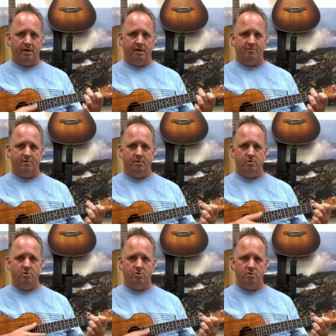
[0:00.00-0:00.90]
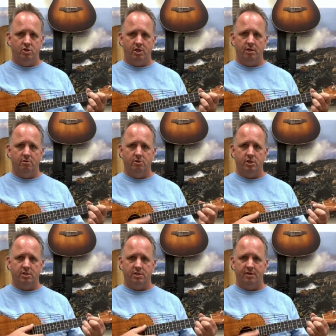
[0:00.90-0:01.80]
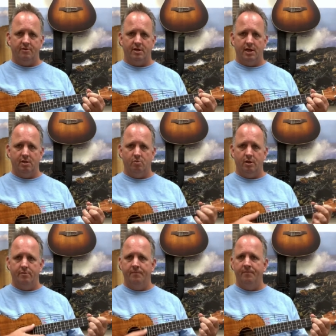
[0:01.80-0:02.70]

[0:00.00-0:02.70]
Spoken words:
F, and G or G7, either one.